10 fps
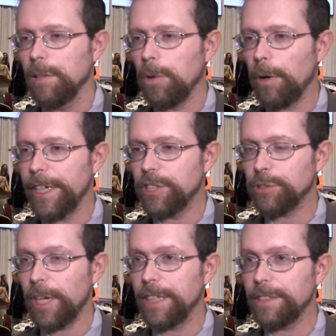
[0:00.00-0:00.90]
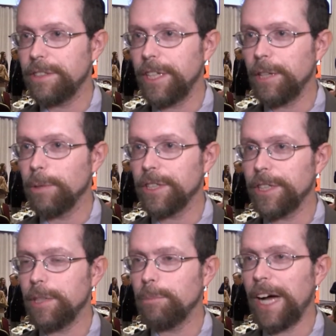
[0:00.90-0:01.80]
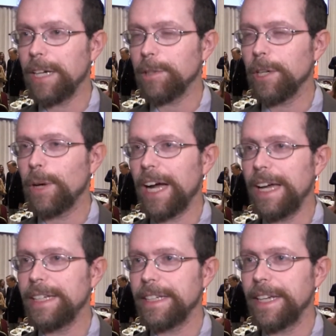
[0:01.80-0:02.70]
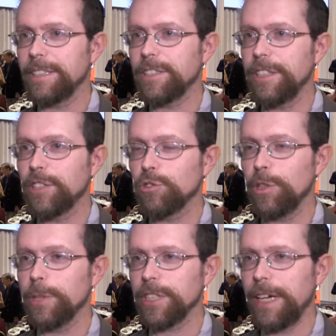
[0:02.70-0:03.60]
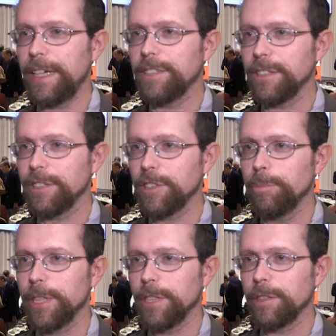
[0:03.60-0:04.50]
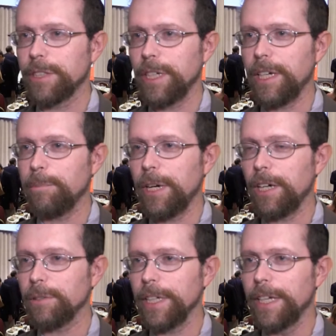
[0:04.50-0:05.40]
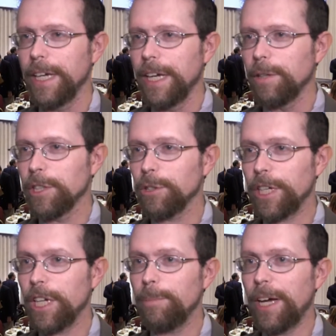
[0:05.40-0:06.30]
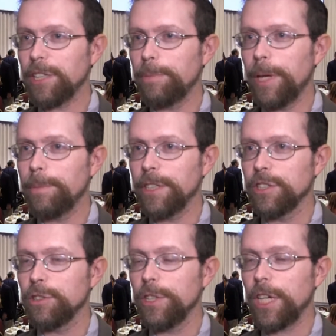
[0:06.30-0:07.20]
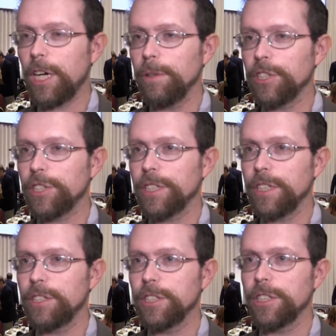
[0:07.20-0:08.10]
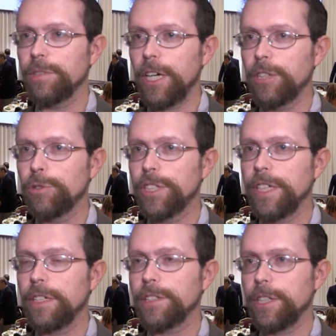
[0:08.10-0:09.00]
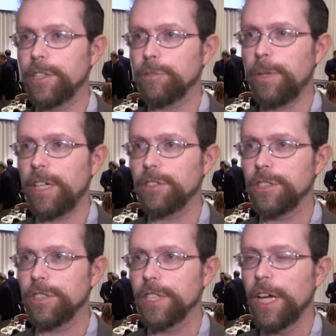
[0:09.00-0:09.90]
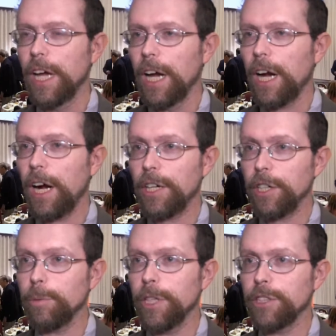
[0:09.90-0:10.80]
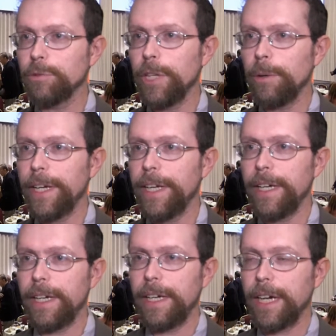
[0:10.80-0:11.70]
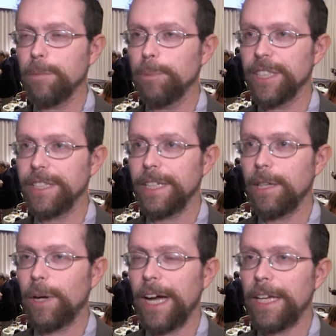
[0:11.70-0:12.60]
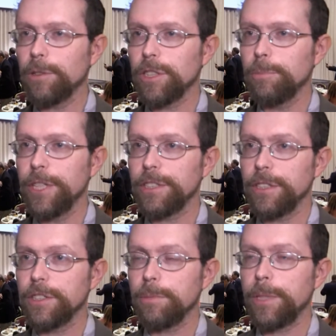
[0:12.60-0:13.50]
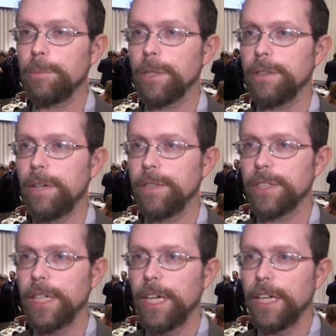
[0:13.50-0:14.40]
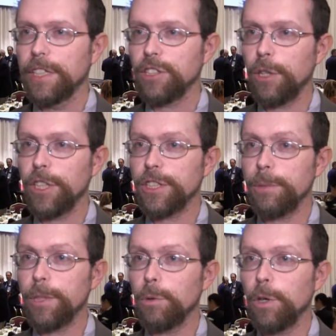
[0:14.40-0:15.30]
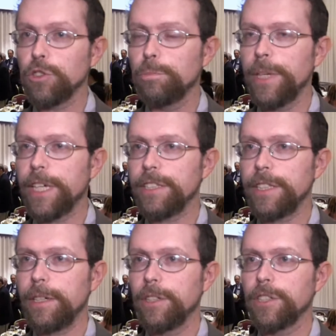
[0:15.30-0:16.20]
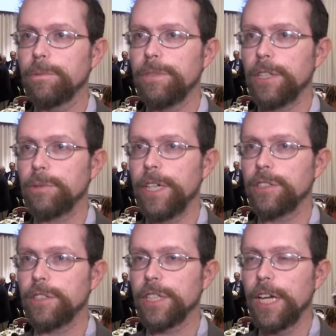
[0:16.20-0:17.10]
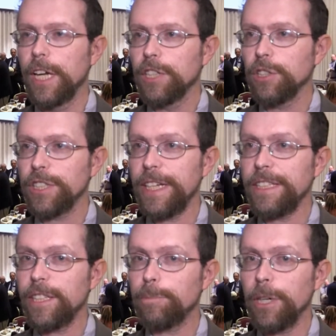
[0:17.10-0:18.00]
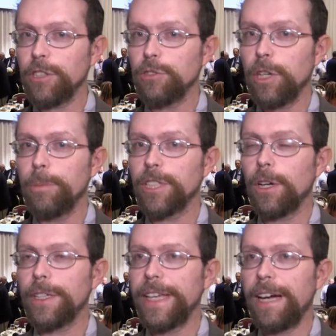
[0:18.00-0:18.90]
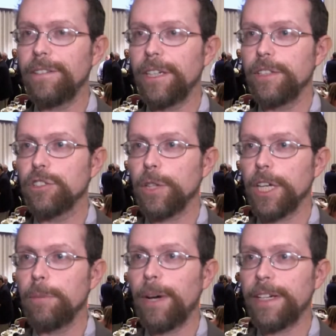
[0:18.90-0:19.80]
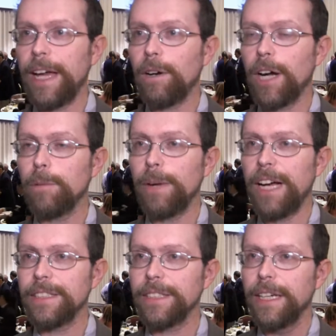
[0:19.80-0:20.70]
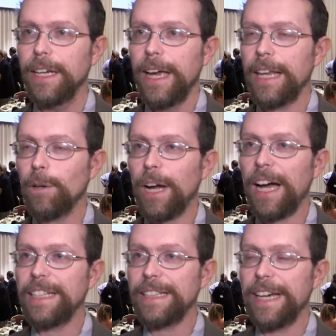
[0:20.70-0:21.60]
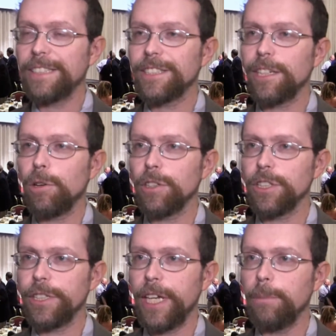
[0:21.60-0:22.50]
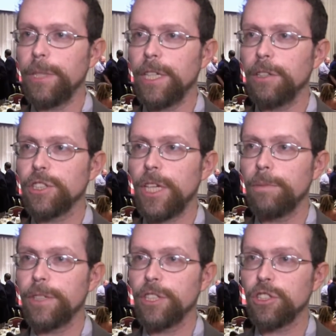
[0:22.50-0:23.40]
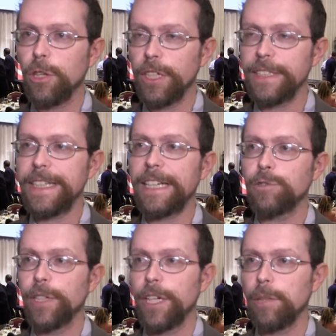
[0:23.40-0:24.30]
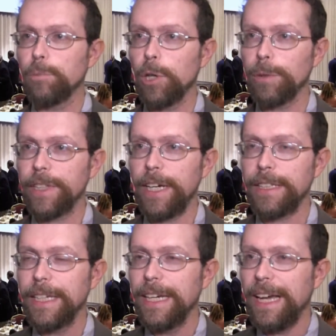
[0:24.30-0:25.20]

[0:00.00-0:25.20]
Well, he's trying to deal with the moderate Al-Qaeda against the extremist ISIS, to put it mildly. We're talking about the people. The Sunni coalition consists of countries that are terror sponsors. Qatar was really complicit in Al-Qaeda. It was complicit in September 11th. The Saudis are some of the world's biggest terrorism fundraisers. So it's nice that President Trump is going down there and he's talking about how Hamas and Al-Qaeda and ISIS are all the same. You know, it's time for the Saudis to actually get on board with that.